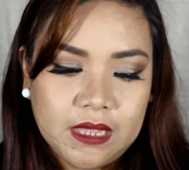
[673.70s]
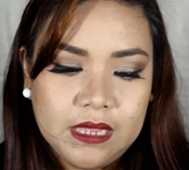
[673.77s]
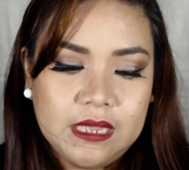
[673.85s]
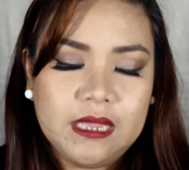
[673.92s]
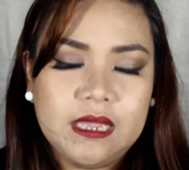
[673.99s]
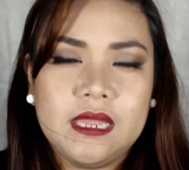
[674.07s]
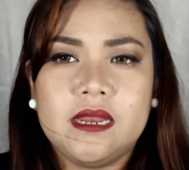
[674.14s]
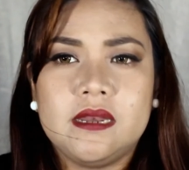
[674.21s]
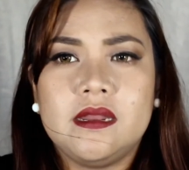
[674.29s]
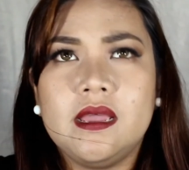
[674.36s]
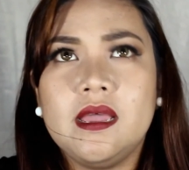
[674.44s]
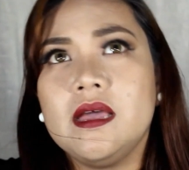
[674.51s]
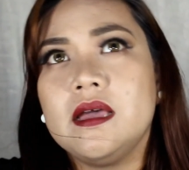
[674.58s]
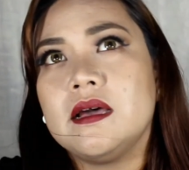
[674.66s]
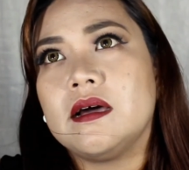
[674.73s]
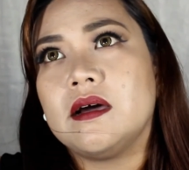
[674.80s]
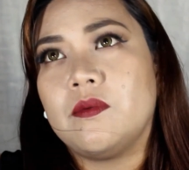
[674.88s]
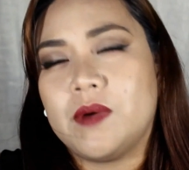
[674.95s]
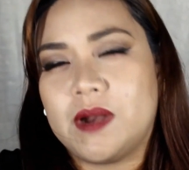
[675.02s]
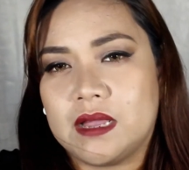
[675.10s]
And
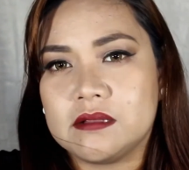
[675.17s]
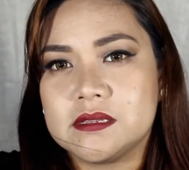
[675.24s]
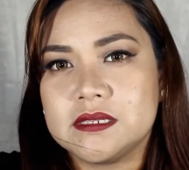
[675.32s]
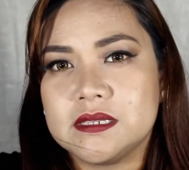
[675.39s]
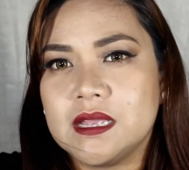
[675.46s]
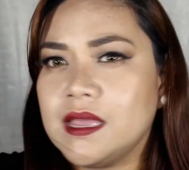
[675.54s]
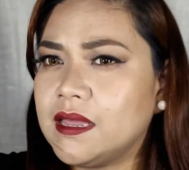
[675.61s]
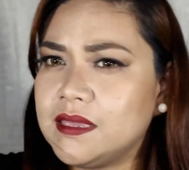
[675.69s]
what else?